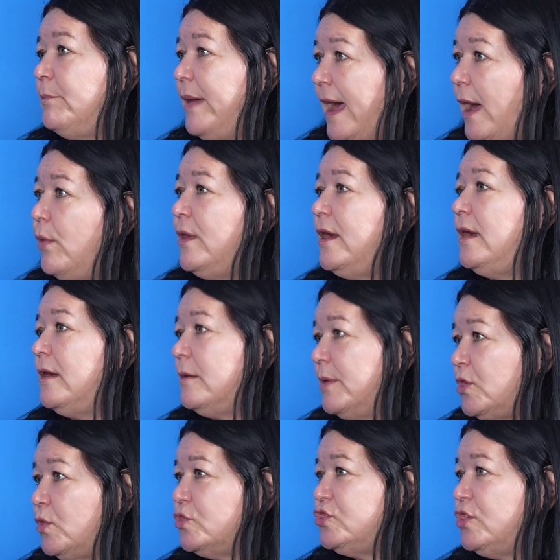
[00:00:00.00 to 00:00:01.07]
power,
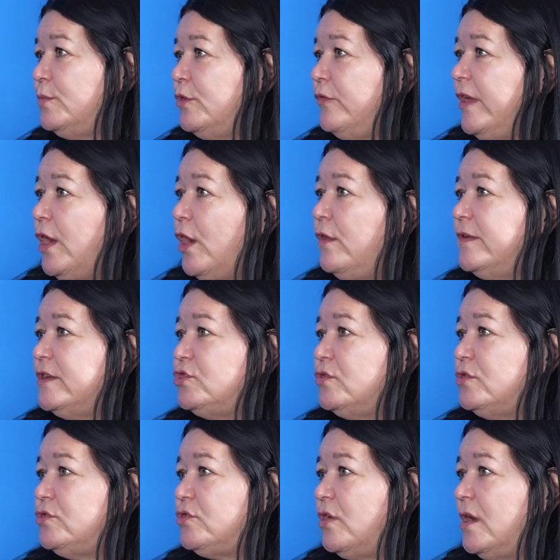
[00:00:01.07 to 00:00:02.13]
but also moving over
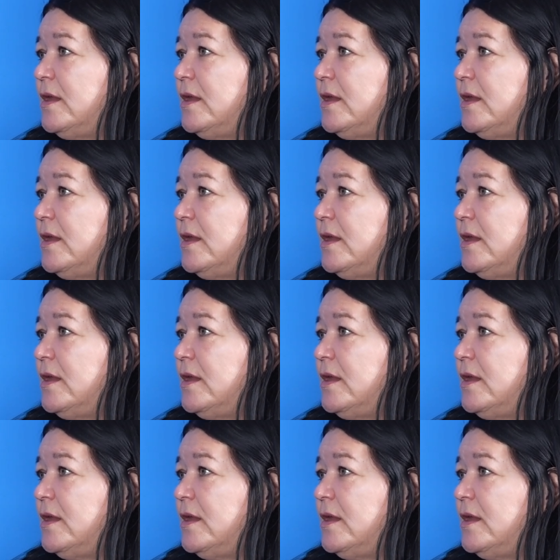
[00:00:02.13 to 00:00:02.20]
to